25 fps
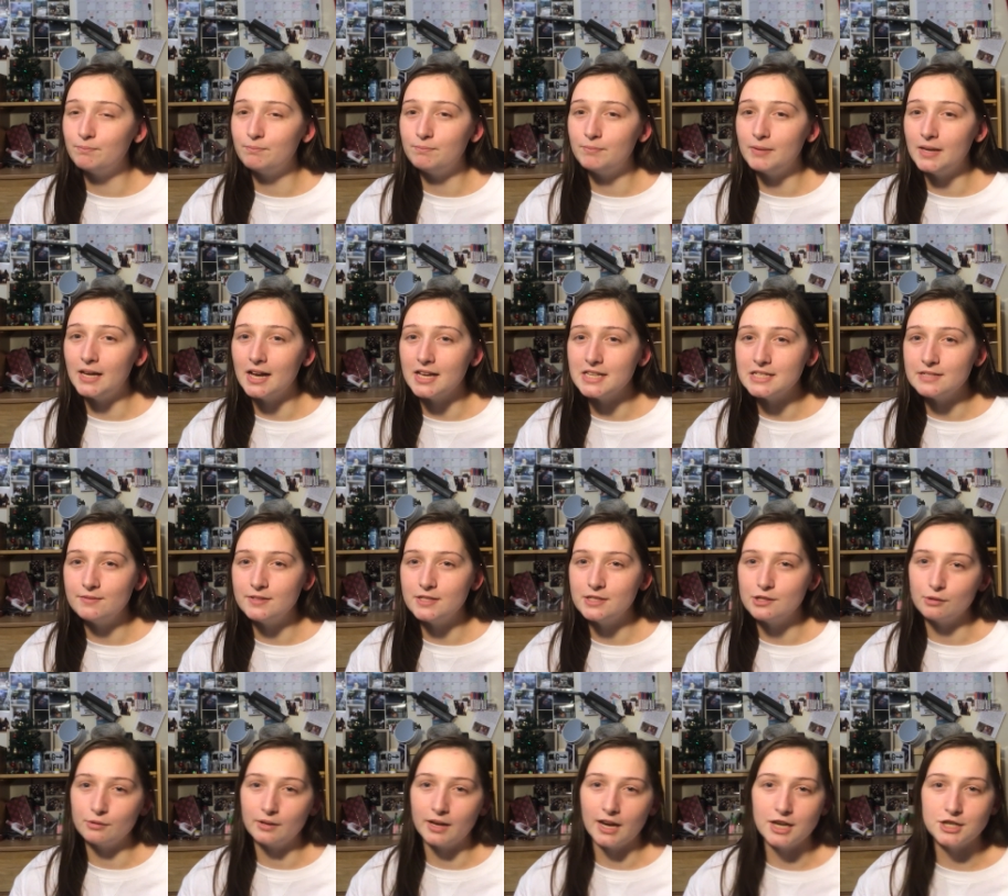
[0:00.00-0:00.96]
because of its
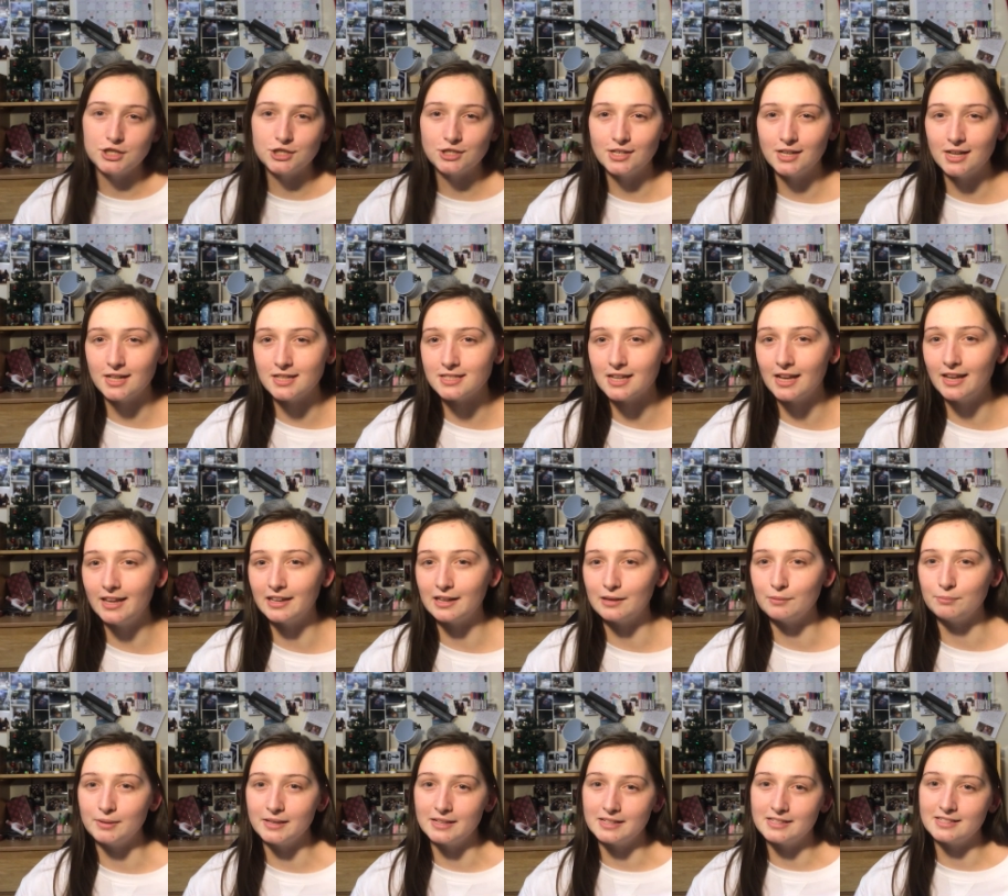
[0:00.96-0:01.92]
location, it's not like a
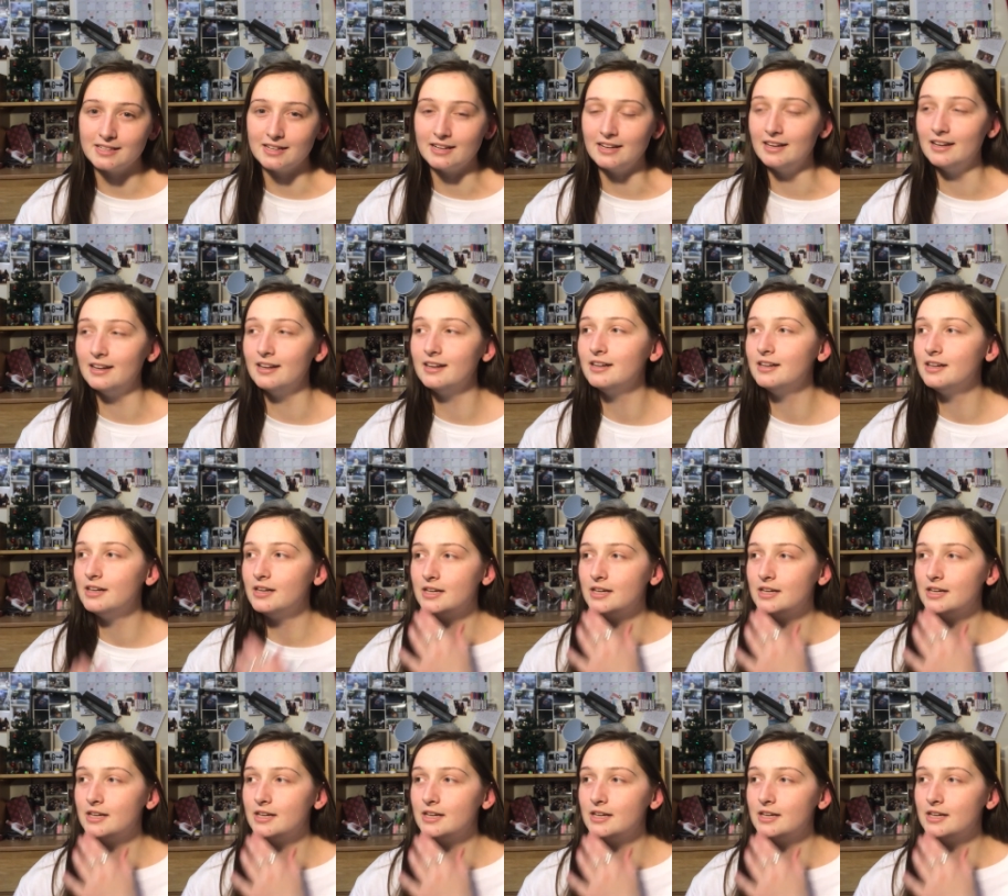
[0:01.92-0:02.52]
big city,